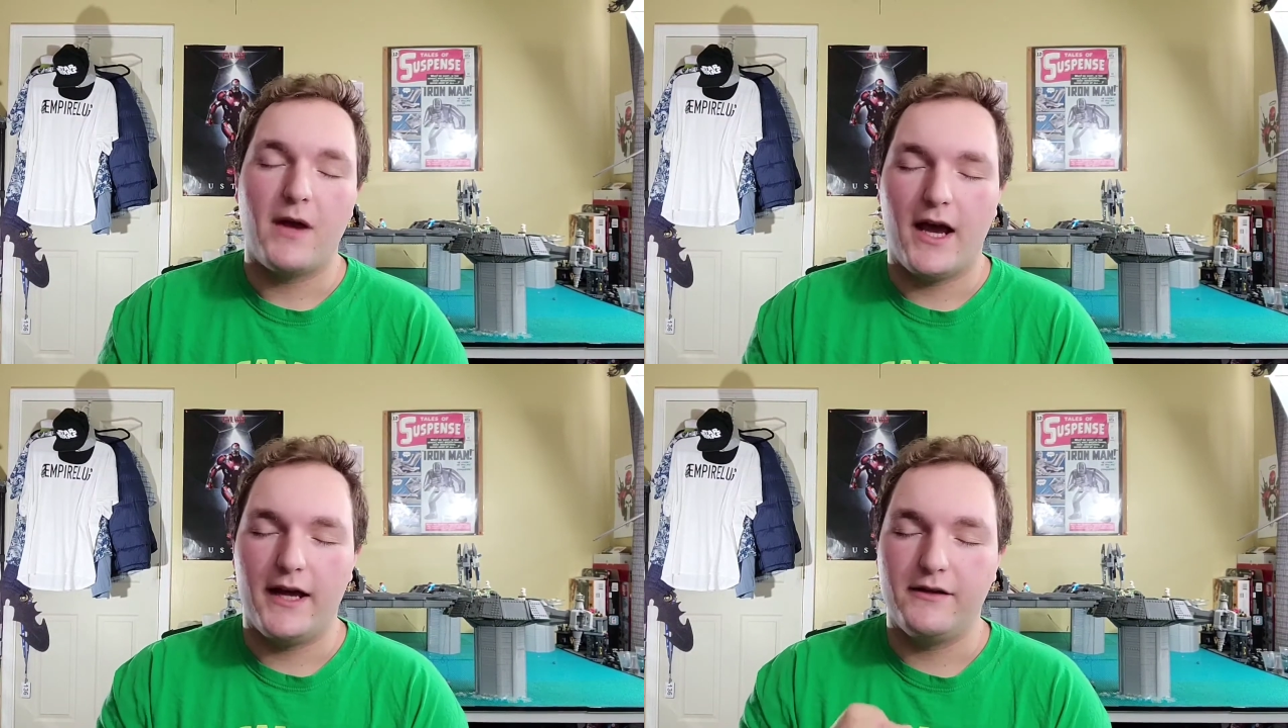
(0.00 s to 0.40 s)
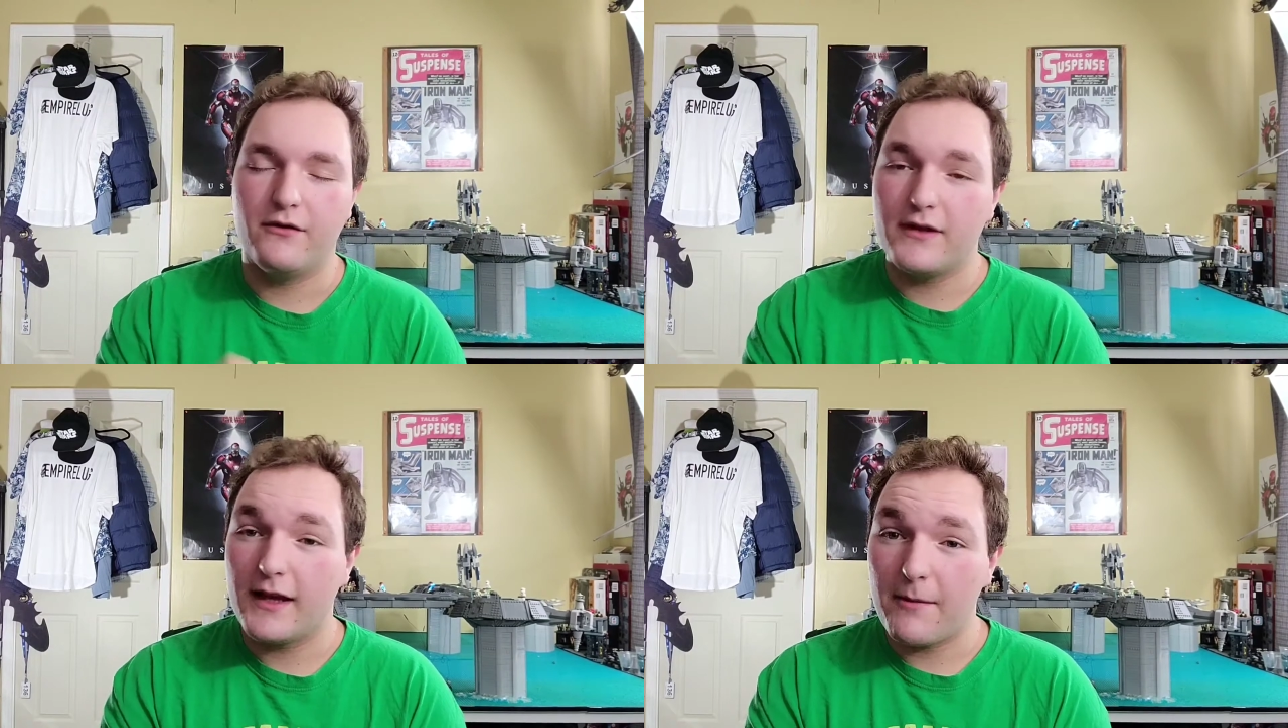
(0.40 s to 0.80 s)
I
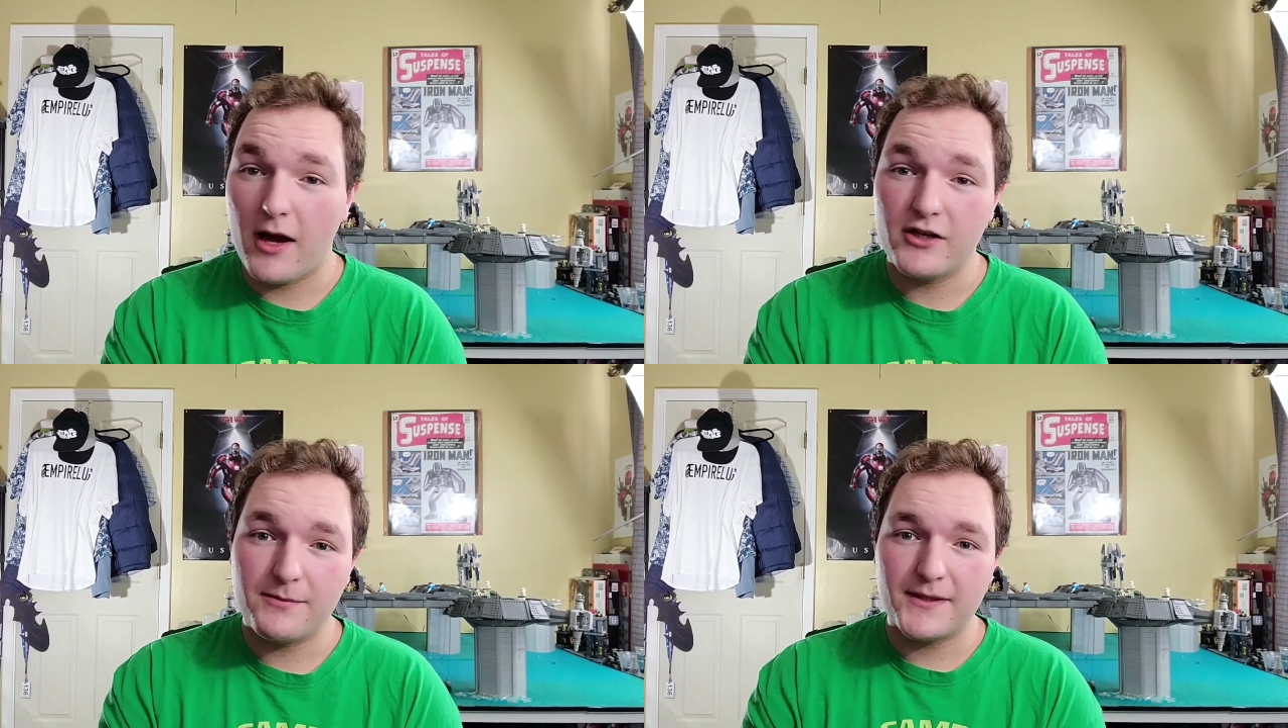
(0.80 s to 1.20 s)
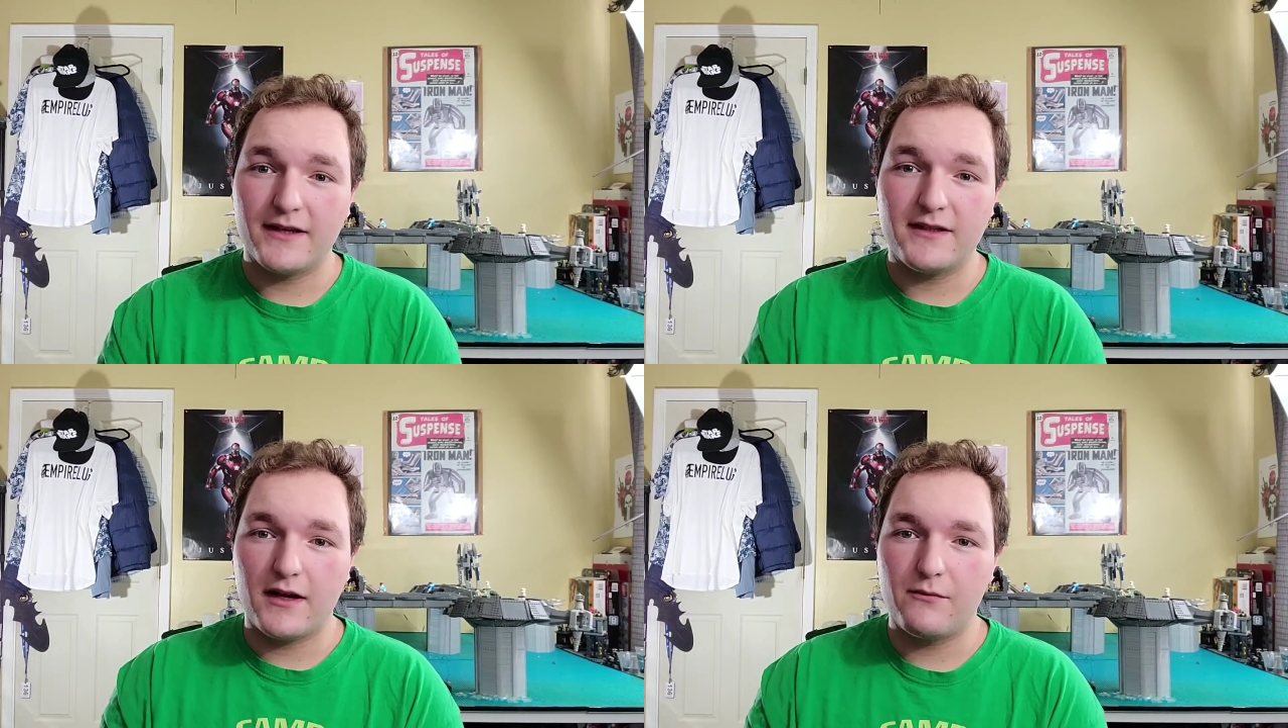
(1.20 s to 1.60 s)
don't think I'm
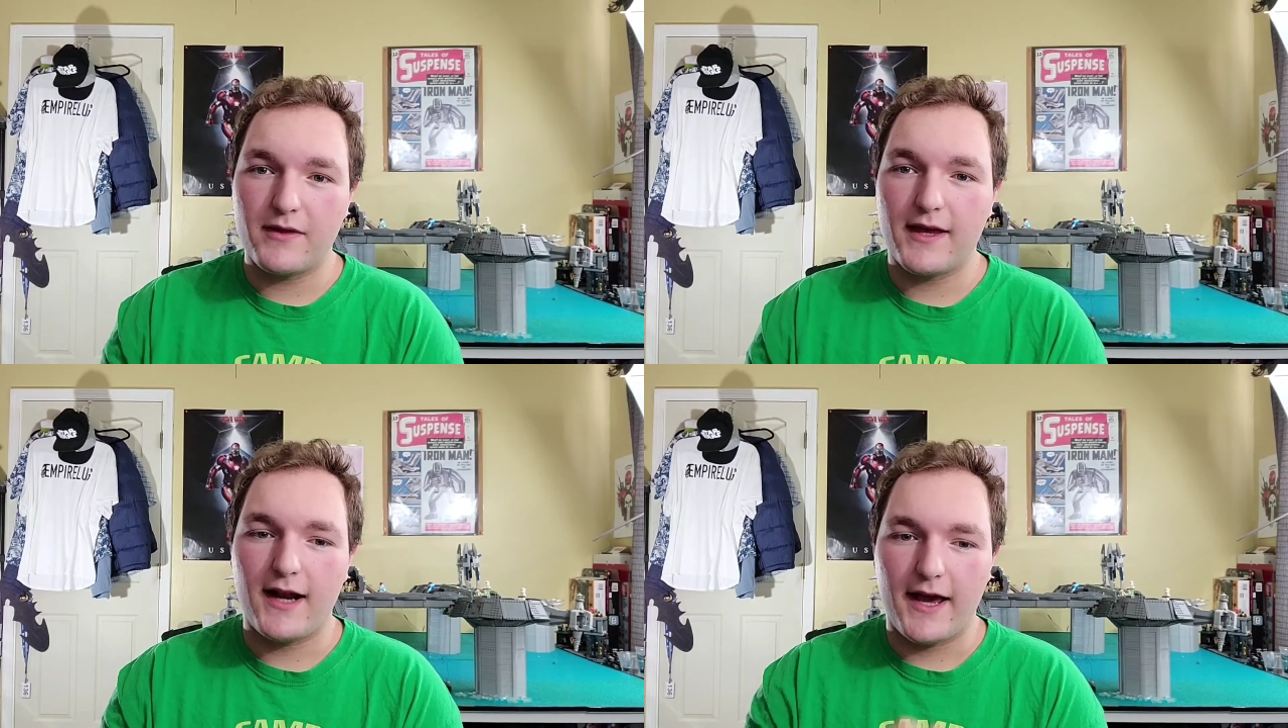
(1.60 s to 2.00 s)
100% done with it.